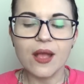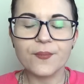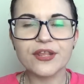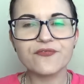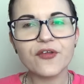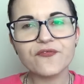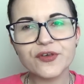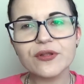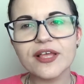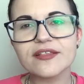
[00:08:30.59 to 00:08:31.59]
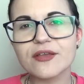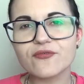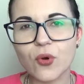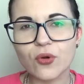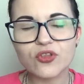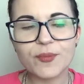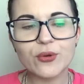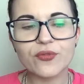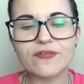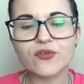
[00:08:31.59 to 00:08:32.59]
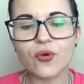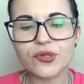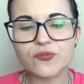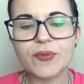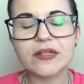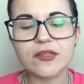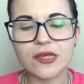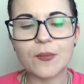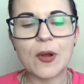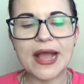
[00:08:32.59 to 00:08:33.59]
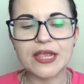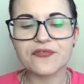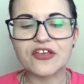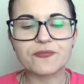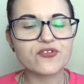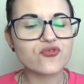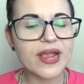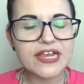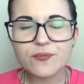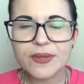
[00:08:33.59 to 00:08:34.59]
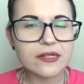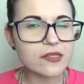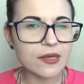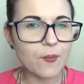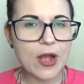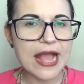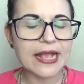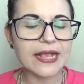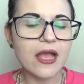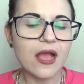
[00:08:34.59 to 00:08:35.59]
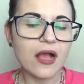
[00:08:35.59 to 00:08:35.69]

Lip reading: But if I feel like they've wronged me or they've crossed me in some way, if they've betrayed me in some way,